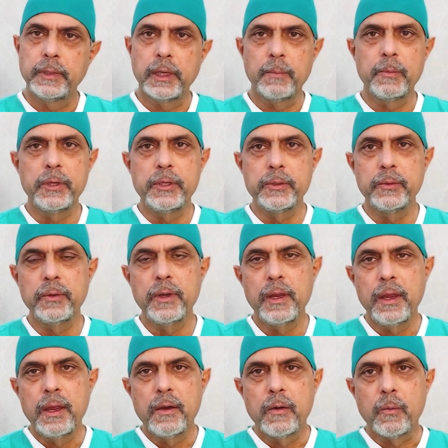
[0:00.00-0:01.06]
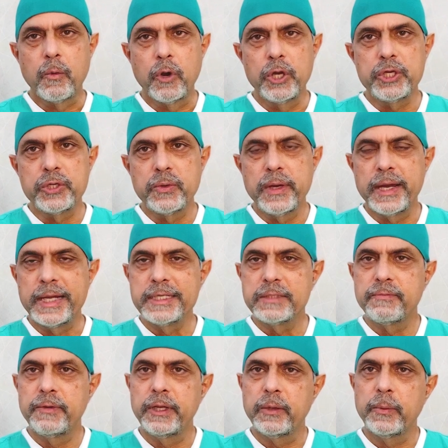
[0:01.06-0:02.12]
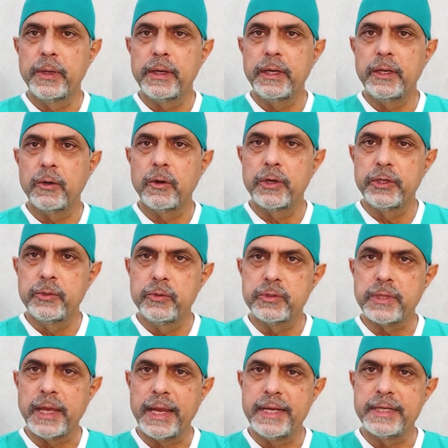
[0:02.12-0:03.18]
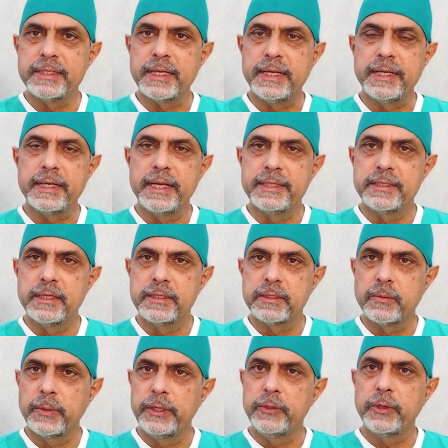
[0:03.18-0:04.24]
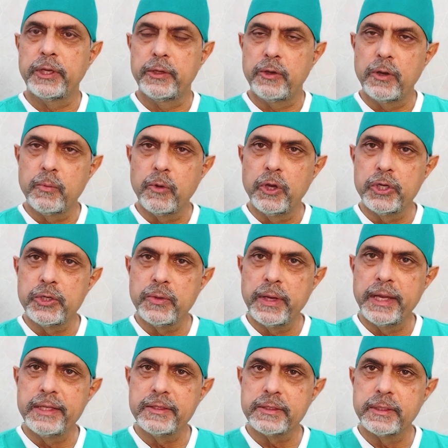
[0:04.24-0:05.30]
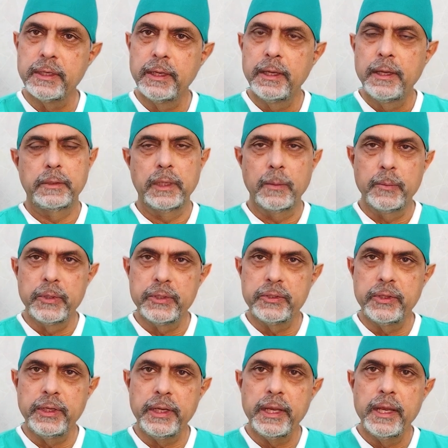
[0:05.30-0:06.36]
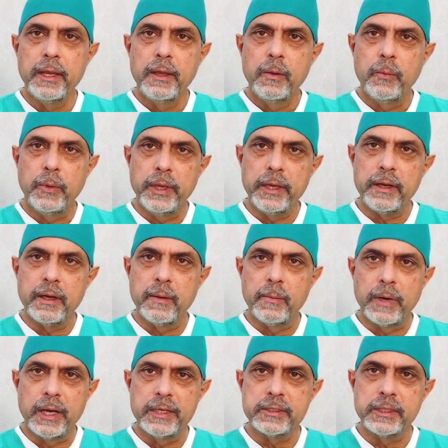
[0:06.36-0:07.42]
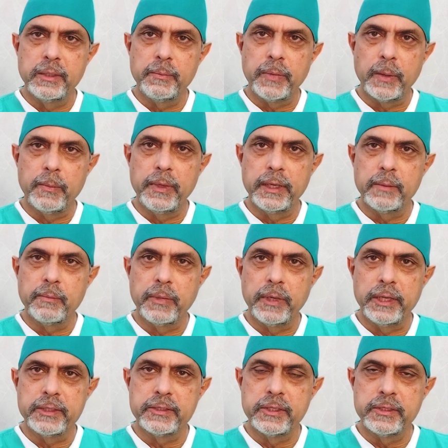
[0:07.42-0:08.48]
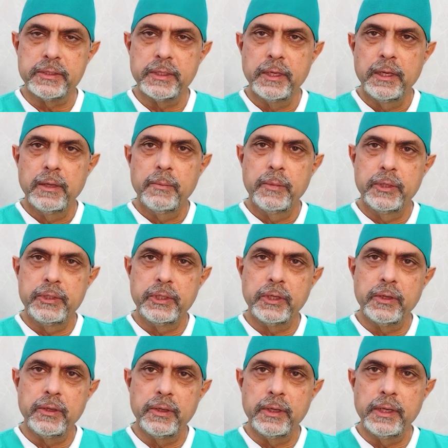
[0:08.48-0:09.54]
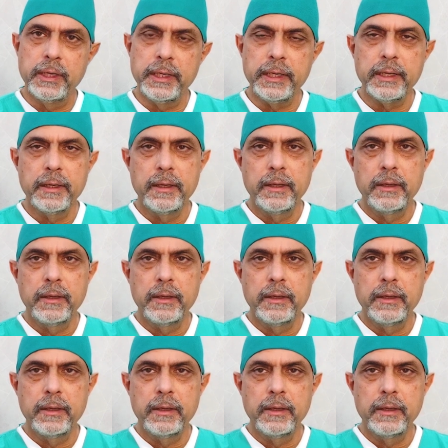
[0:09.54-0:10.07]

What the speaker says: Number two, wash your hands frequently or use hand sanitizers when you cannot wash your hands. Number three, wear a mask in public places, particularly